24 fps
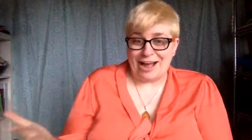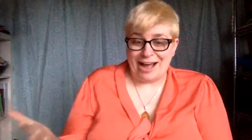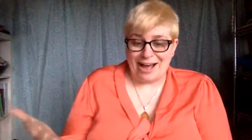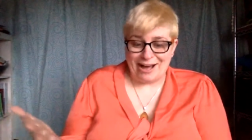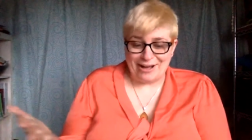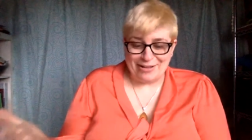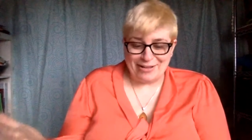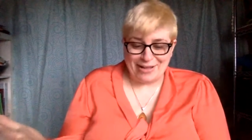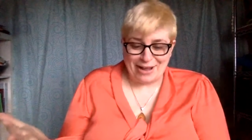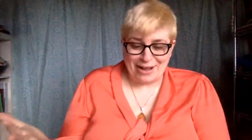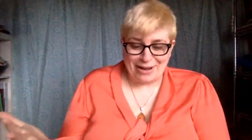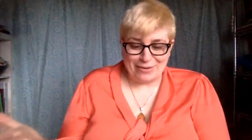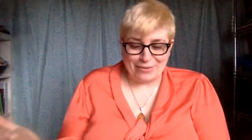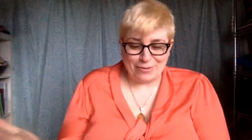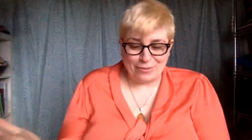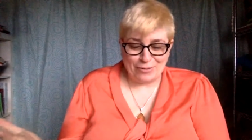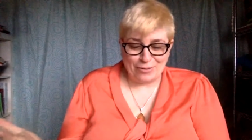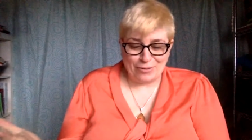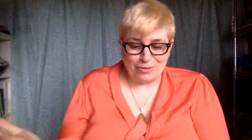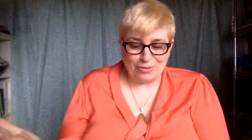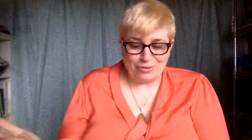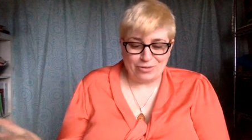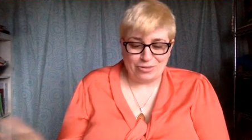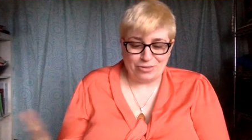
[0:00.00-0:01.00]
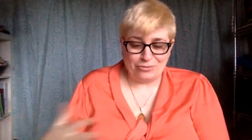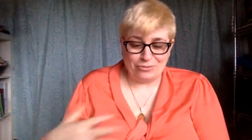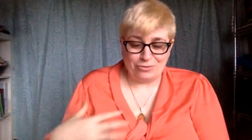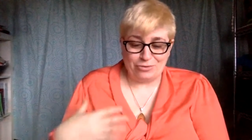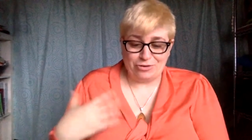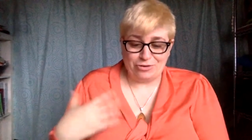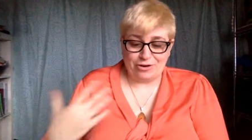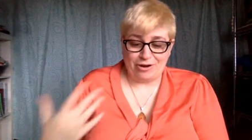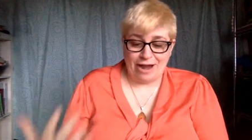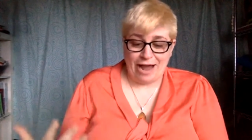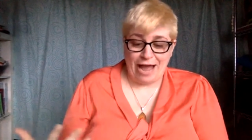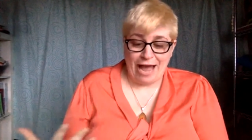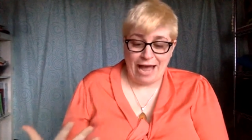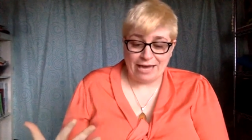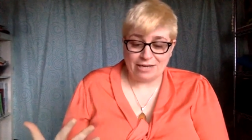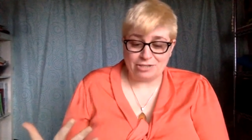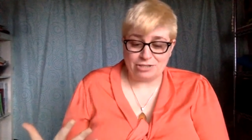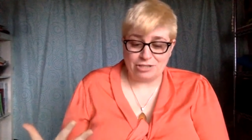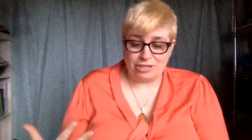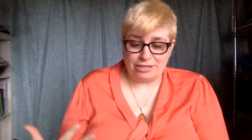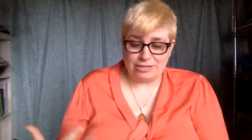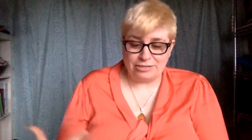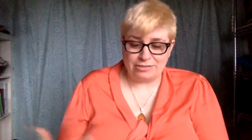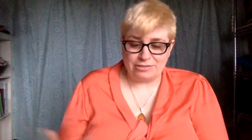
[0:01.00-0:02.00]
ally role through your
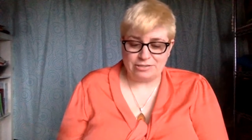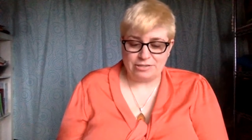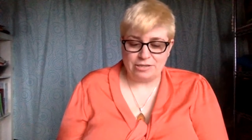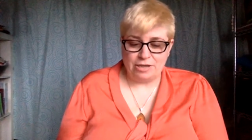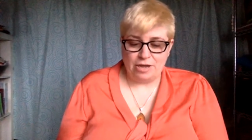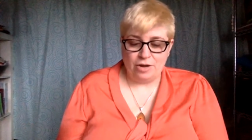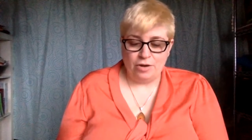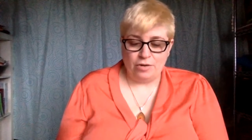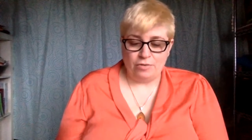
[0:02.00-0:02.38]
actions